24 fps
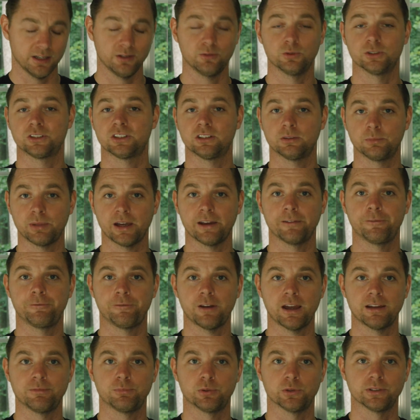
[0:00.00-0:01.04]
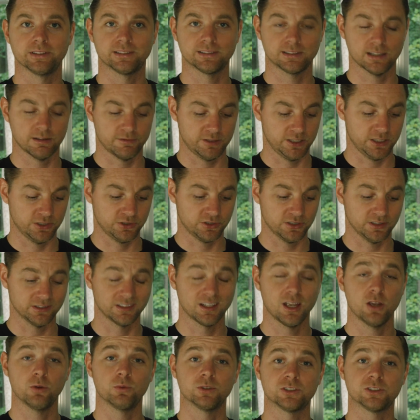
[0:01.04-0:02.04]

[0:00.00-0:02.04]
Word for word: which is about 5.7 inches,